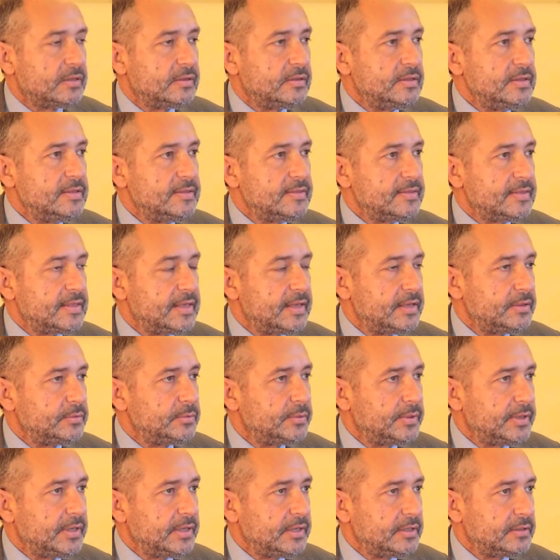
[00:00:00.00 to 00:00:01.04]
This
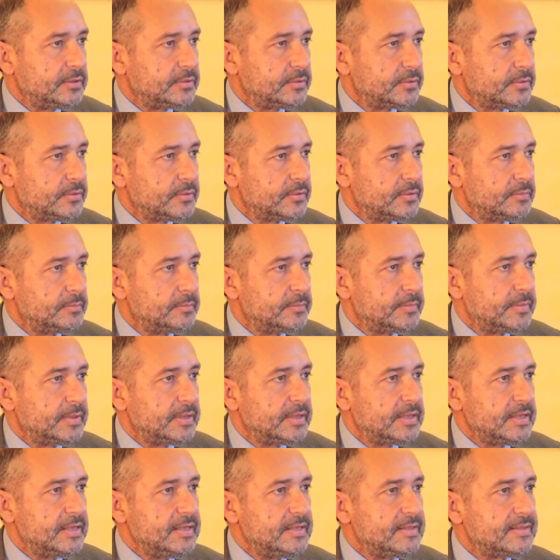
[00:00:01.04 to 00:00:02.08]
educator
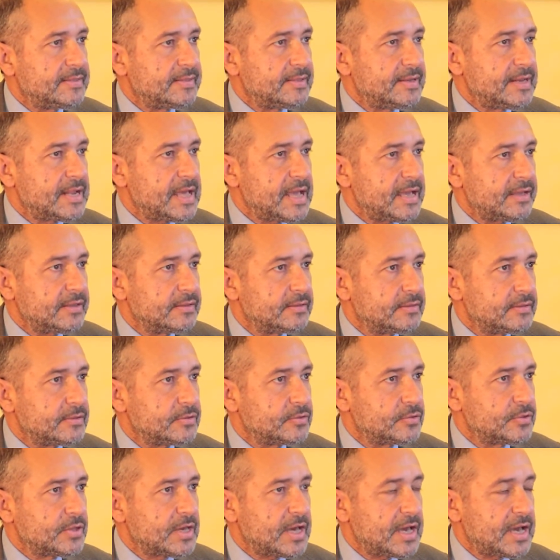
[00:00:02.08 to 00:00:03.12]
is like the
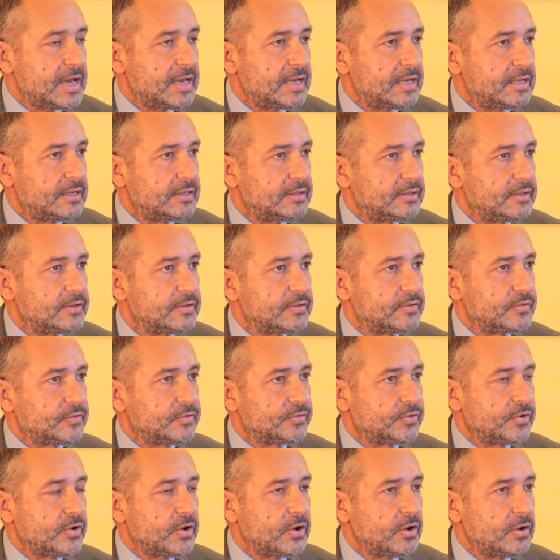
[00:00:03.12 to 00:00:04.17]
child,
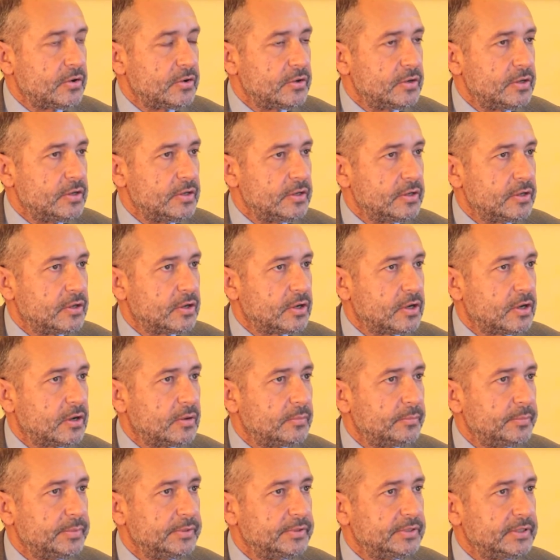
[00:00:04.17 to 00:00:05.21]
strong,
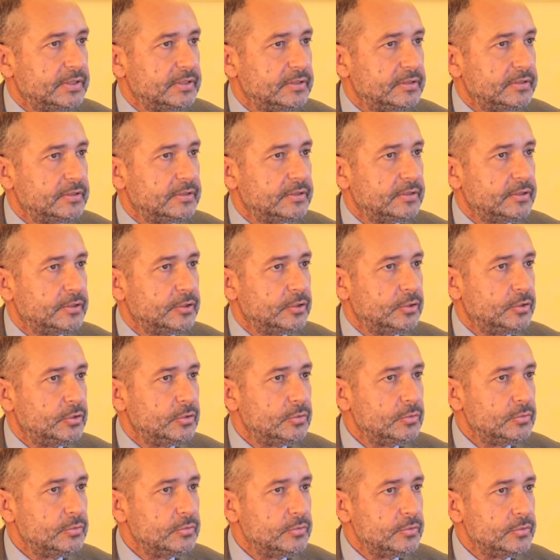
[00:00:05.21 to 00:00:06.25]
competent,
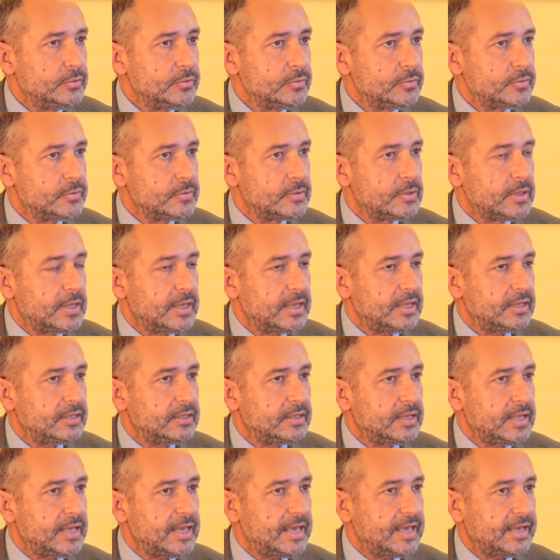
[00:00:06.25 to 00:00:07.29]
curious, and
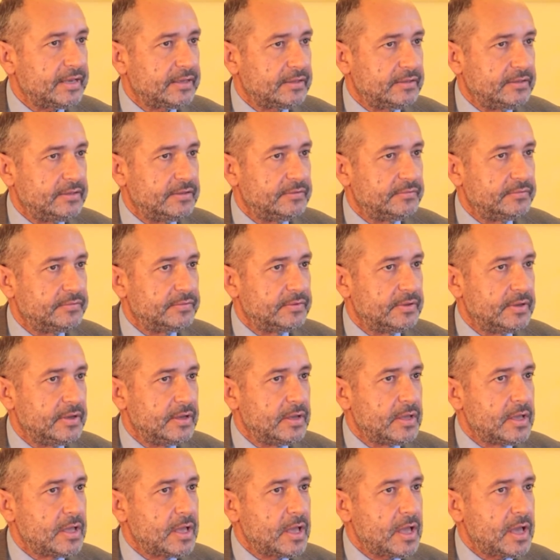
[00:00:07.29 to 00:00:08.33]
active,
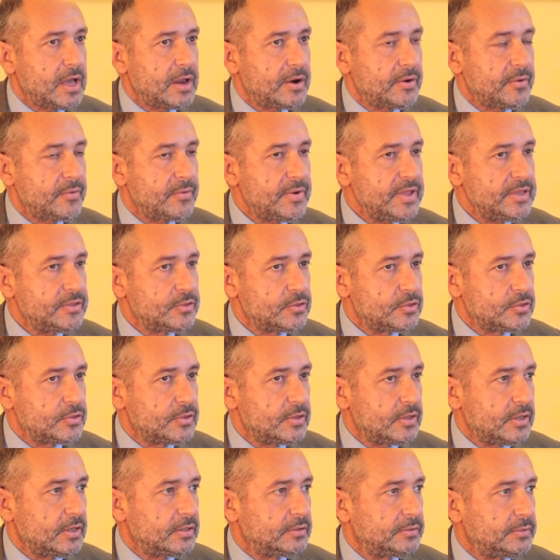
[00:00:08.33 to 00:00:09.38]
a rich
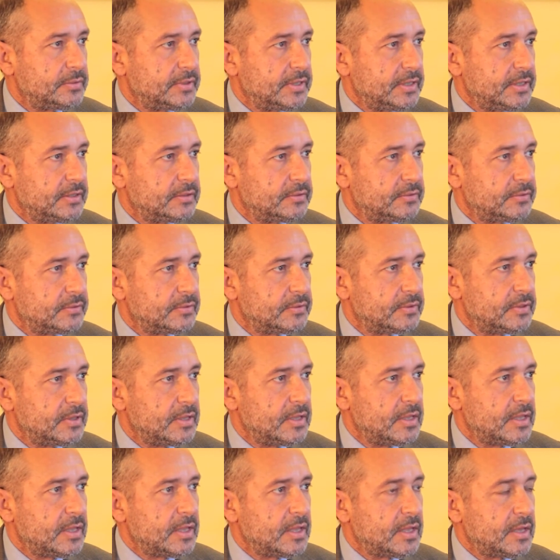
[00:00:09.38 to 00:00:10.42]
educator,
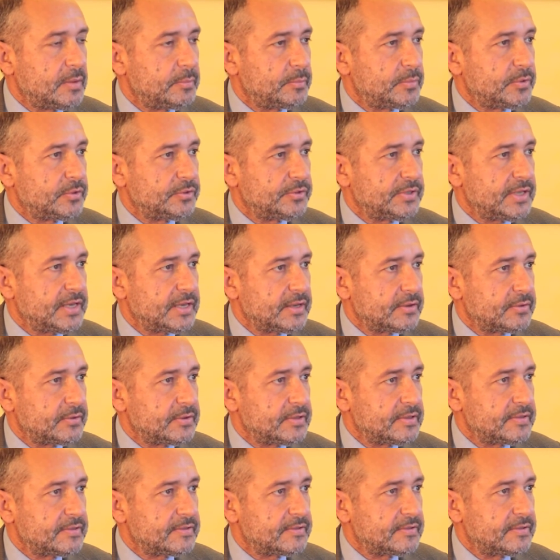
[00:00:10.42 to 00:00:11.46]
a
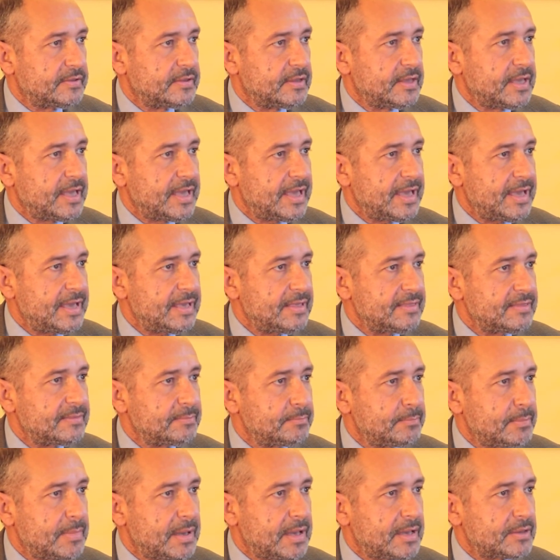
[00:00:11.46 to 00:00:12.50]
protagonist, as
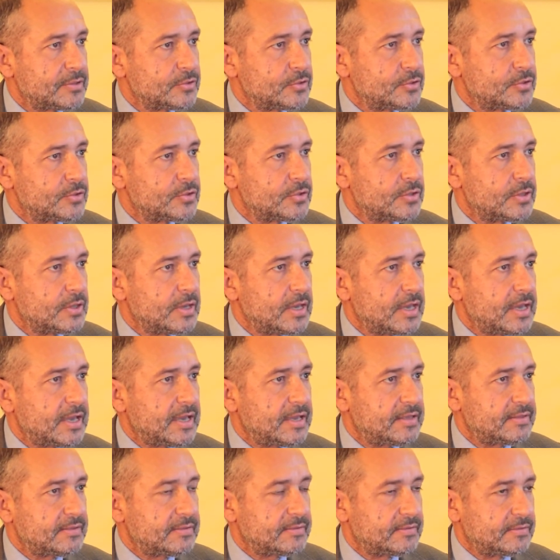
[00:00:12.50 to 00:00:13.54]
much
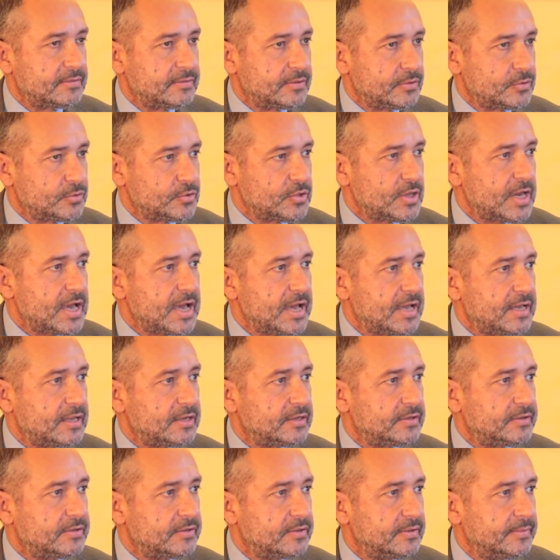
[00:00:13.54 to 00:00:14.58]
as the
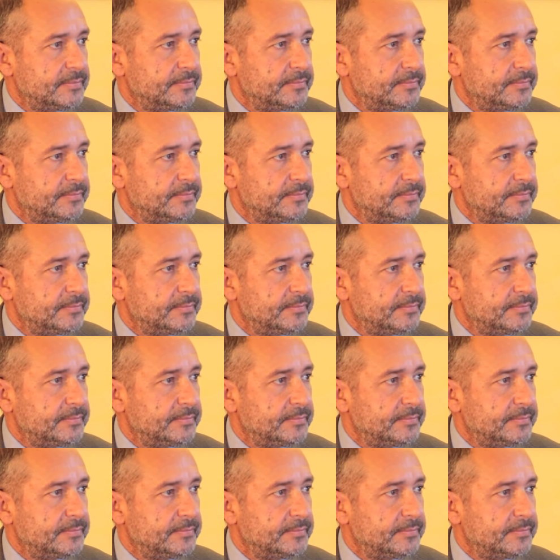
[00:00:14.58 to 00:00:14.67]
child.